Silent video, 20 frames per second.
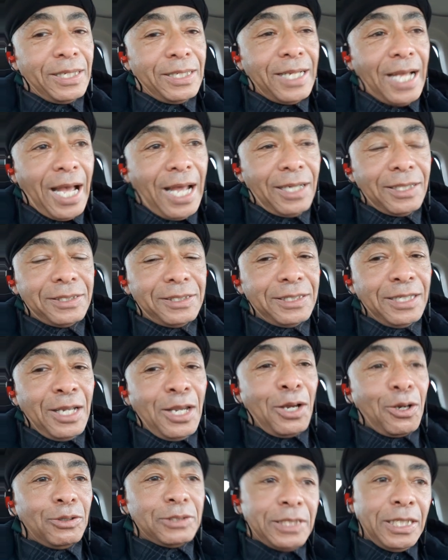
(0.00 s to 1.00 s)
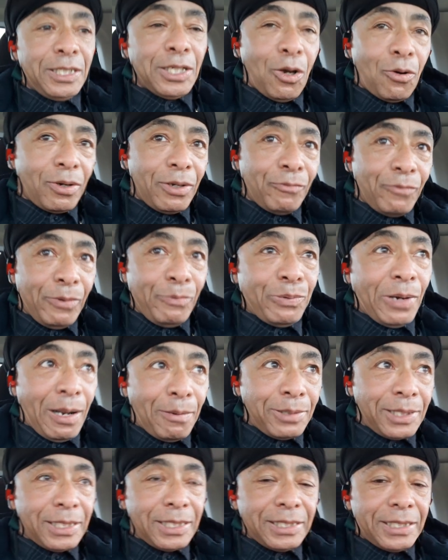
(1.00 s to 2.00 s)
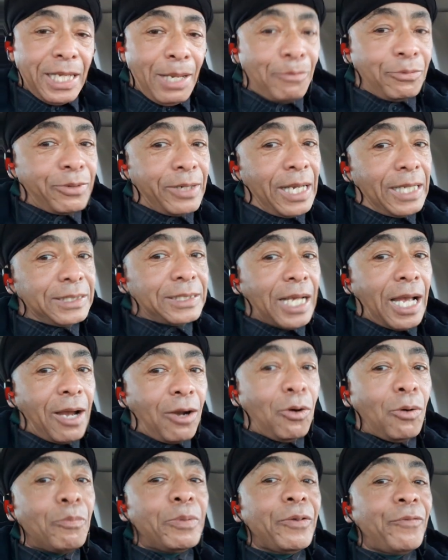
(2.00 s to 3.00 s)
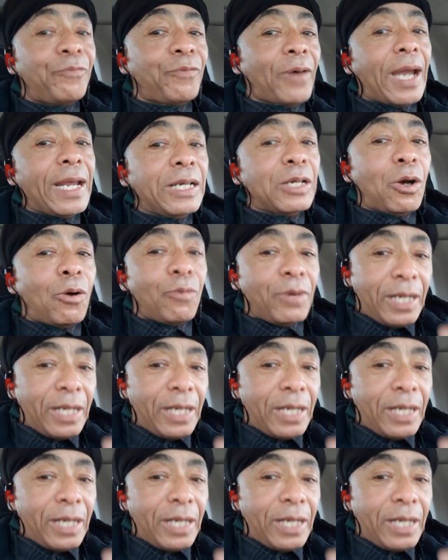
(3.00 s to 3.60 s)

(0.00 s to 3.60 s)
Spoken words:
because he know the Republicans and Democrats are going to be fighting over